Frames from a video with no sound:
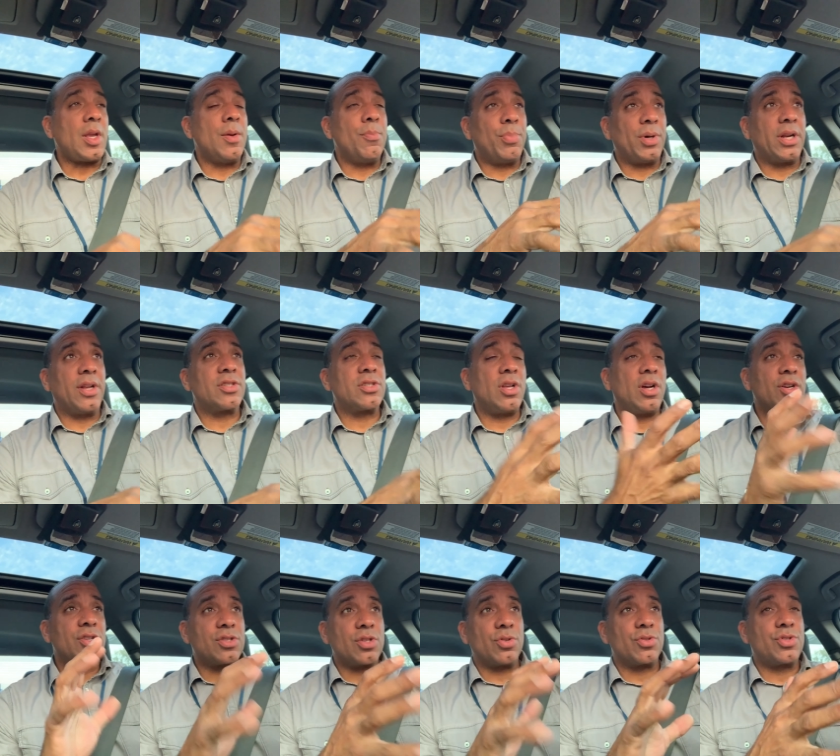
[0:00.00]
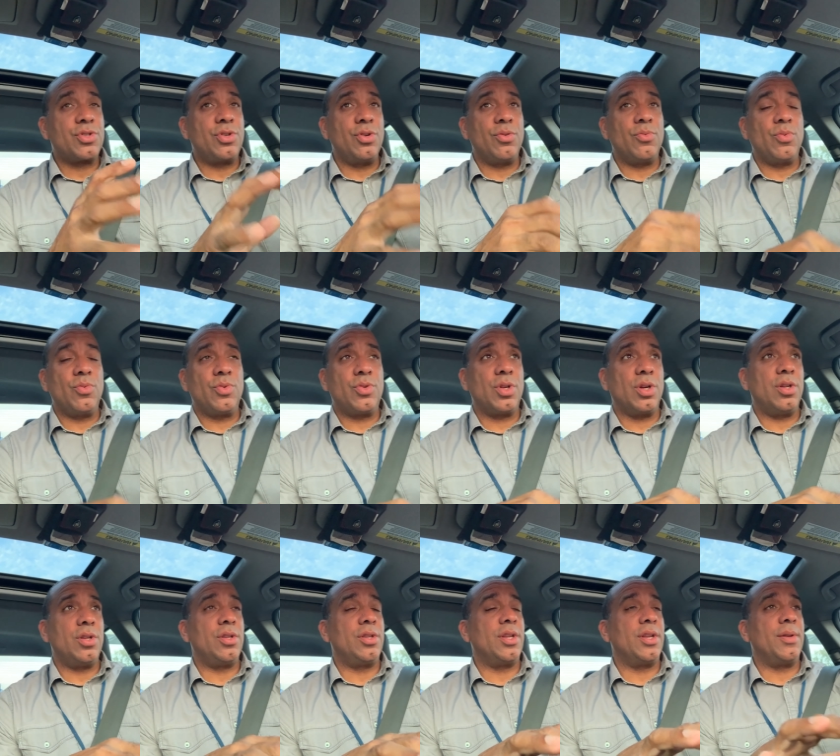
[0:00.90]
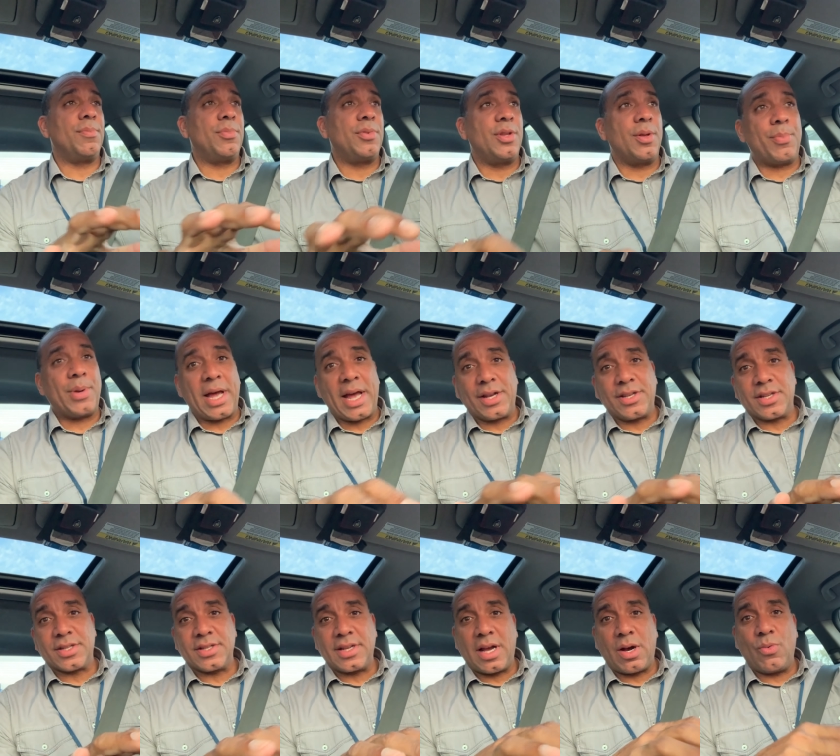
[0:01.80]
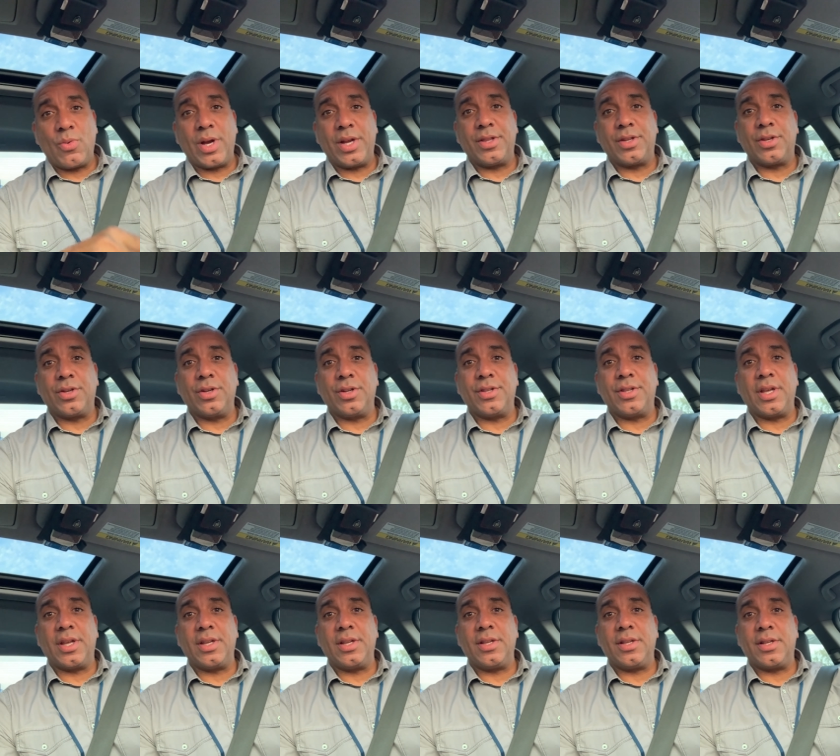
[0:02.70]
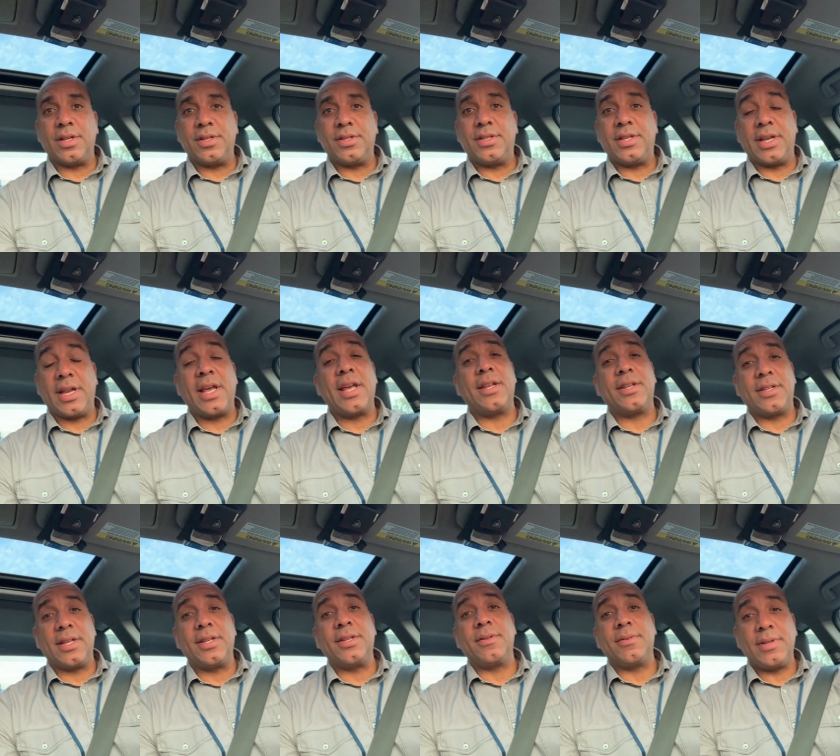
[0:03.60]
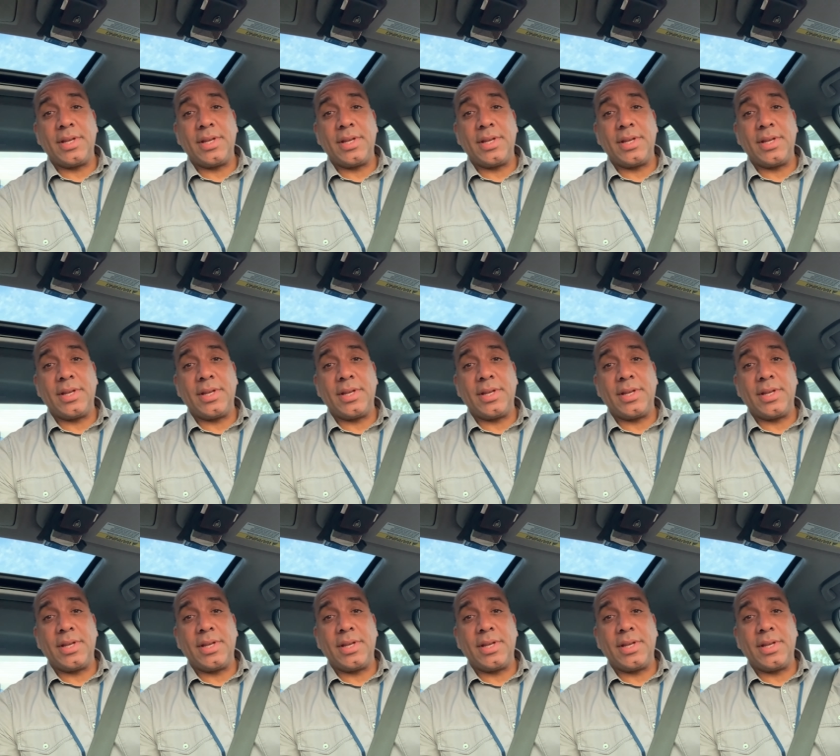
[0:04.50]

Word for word: but as long as those two, the, the, the bad doesn't outweigh the good, then, the today, then